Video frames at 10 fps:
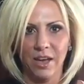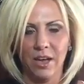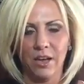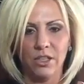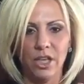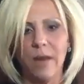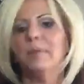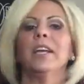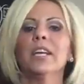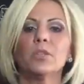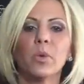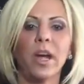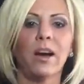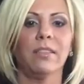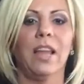Good job, ladies. We
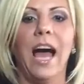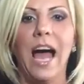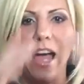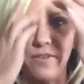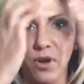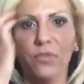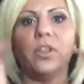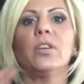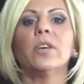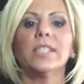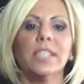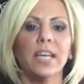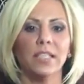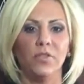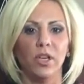are live. Hopefully you can see
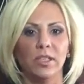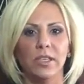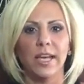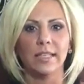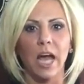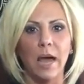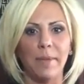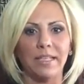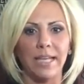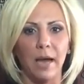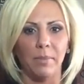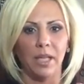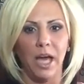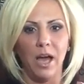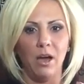us. If you can see us, comment down
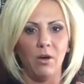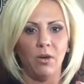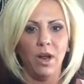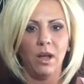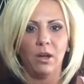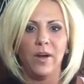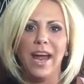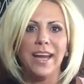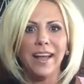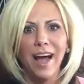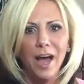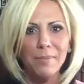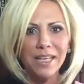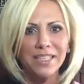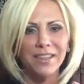below. Go ahead and
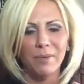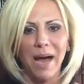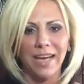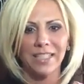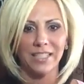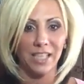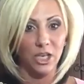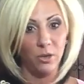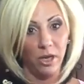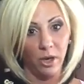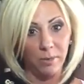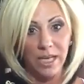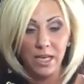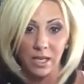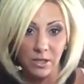comment in the boxes. Can you hear
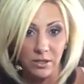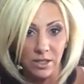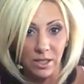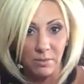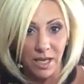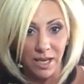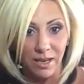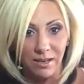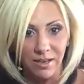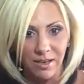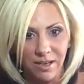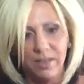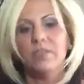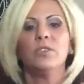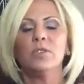me? Can you see me?
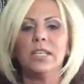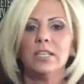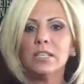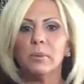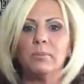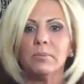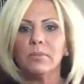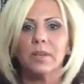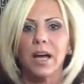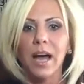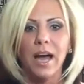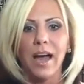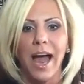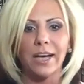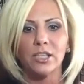Do you see some
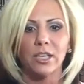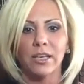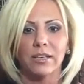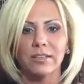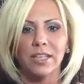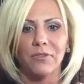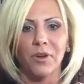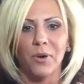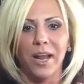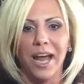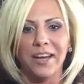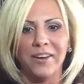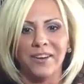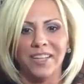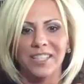action and stuff going on
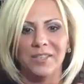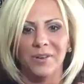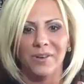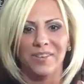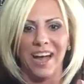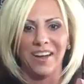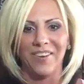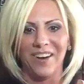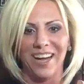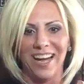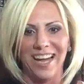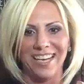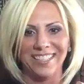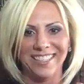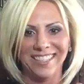here? Let's see what we've got going on.